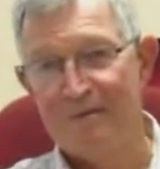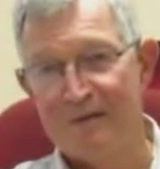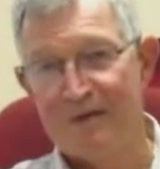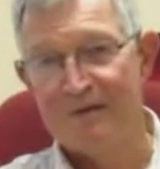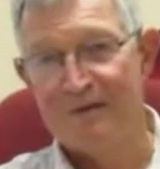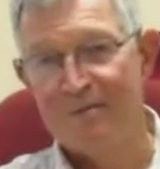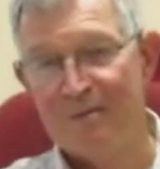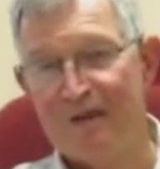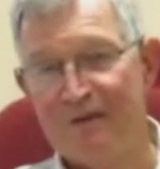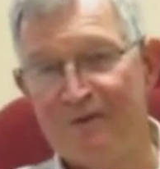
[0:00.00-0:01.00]
There's
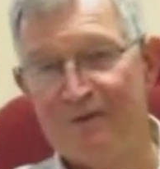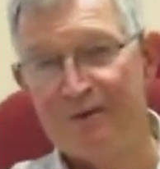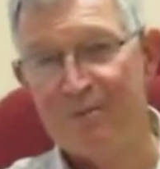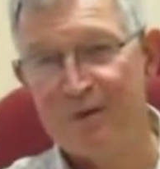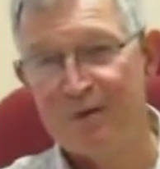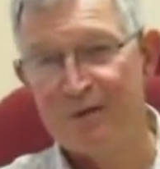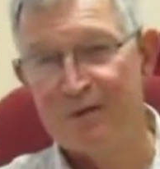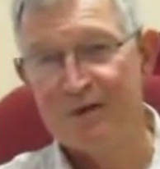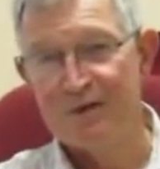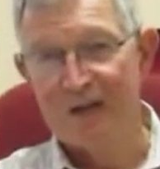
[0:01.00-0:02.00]
Malaria falciparum, which
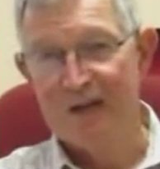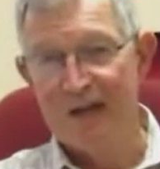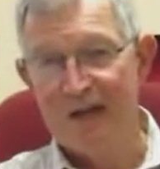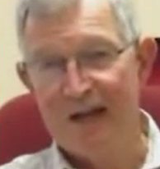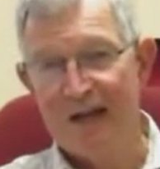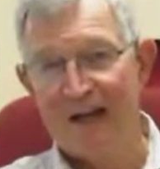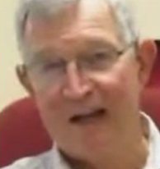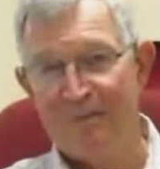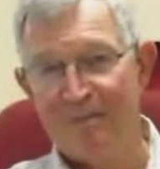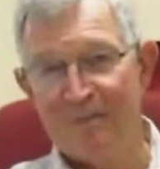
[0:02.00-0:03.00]
is
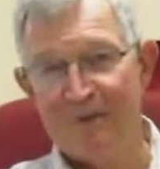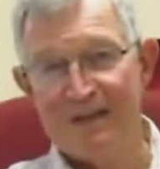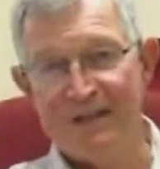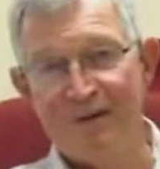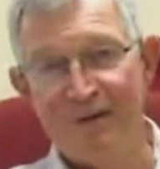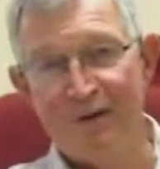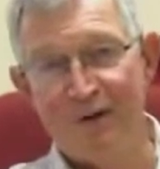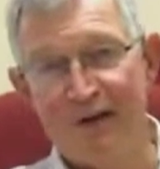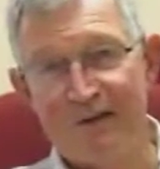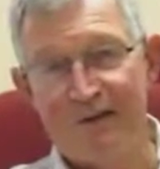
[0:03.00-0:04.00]
endemic
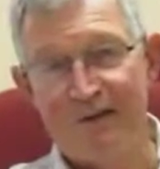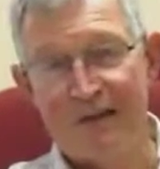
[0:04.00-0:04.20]
throughout